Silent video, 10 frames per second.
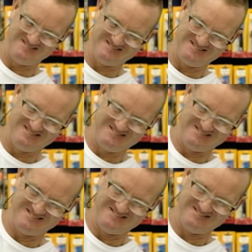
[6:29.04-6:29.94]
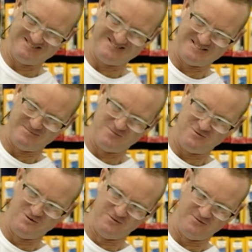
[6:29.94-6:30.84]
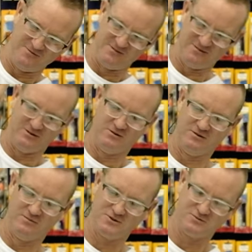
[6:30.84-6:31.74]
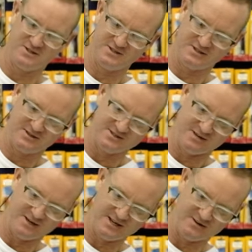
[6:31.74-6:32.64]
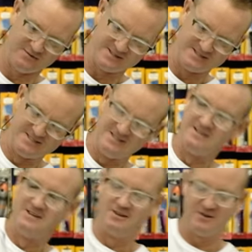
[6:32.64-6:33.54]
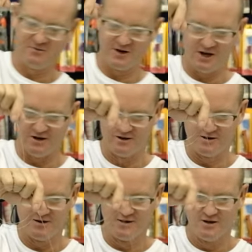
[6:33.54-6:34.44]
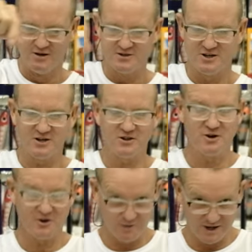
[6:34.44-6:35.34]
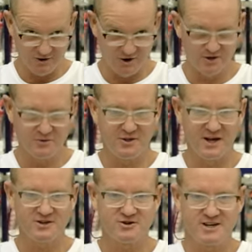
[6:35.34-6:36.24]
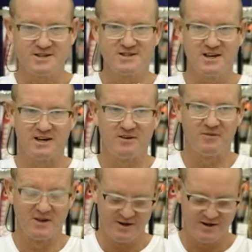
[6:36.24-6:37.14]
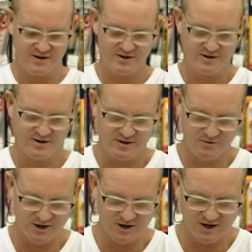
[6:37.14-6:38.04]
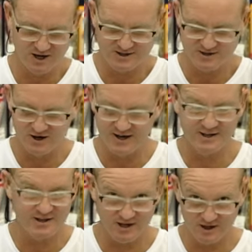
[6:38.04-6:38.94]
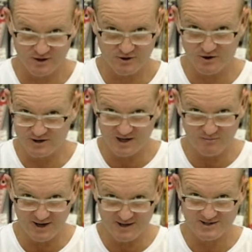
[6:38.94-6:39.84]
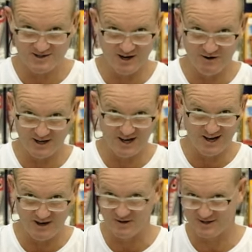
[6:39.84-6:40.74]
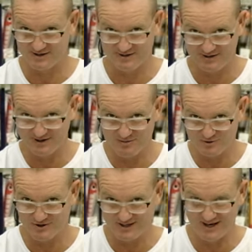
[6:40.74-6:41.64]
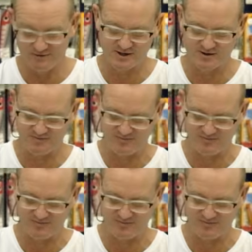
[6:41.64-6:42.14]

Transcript: hard to come off. Oh, I'm squeezing the stomach out of it. There we go. So you can throw quite hard with that trace there. There we go guys, go out there, throw dead baits. Garrick love it, absolutely love it.